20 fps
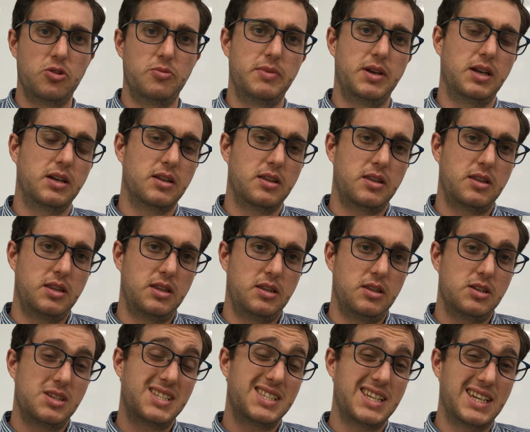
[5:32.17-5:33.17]

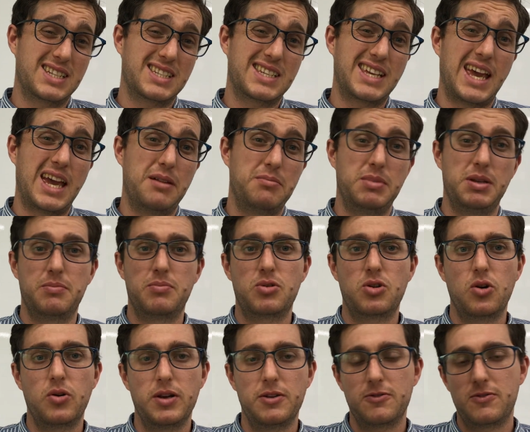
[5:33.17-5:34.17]
Omega-6 can be
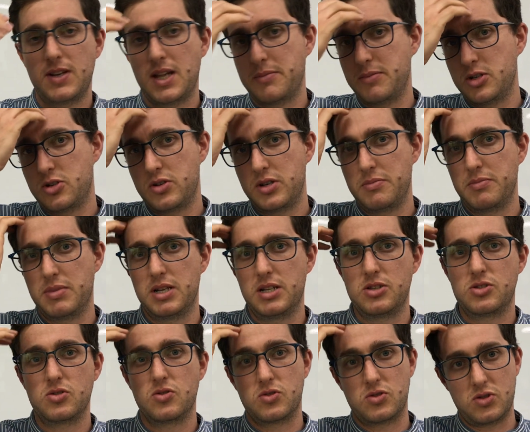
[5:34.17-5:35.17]
pro-inflammatory, but
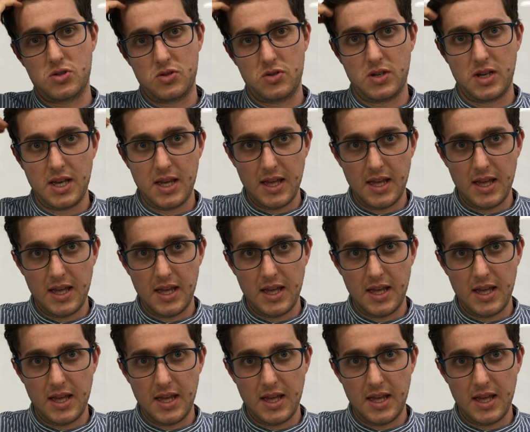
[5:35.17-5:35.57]
it also